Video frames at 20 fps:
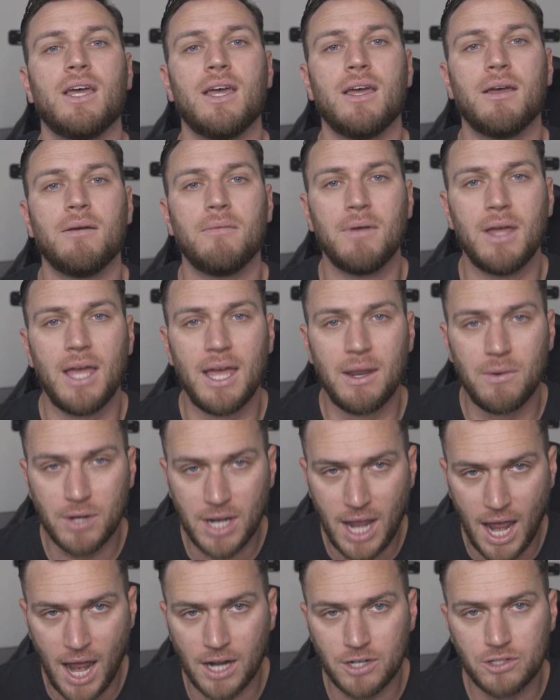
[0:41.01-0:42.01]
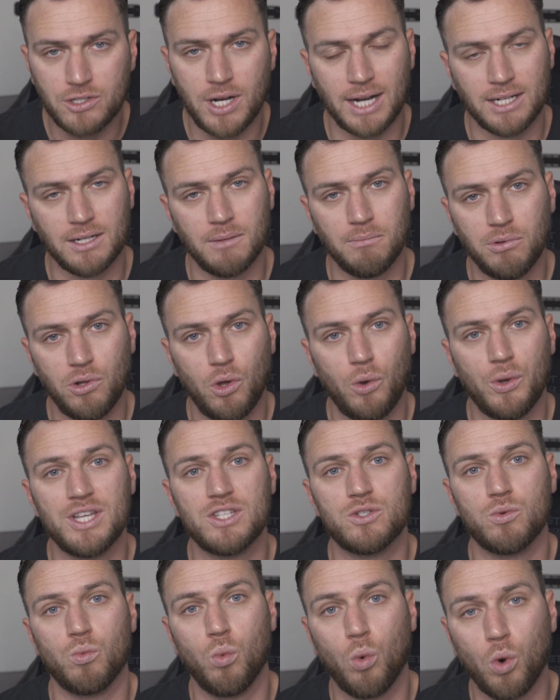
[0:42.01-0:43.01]
and contract
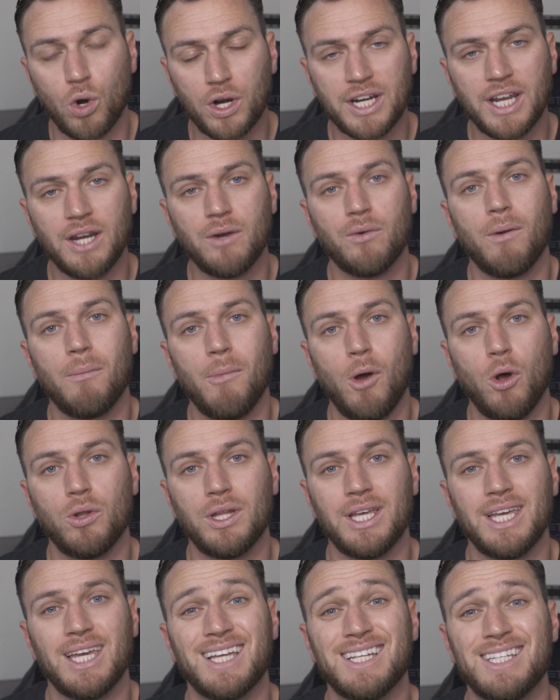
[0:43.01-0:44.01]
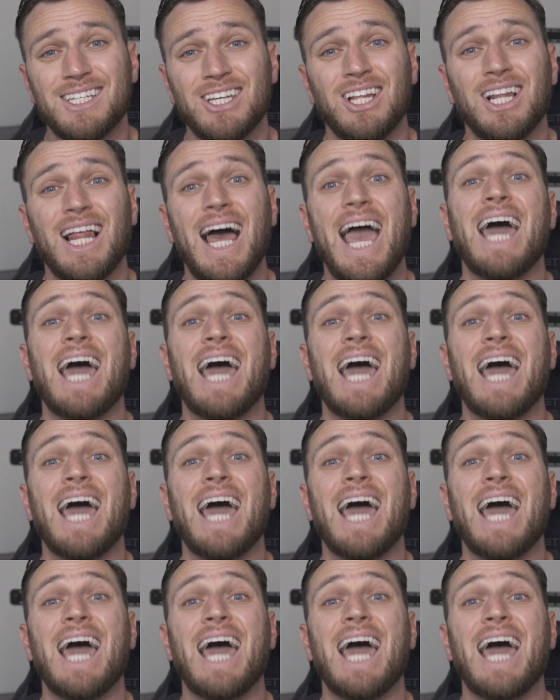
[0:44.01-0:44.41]
employees working remotely until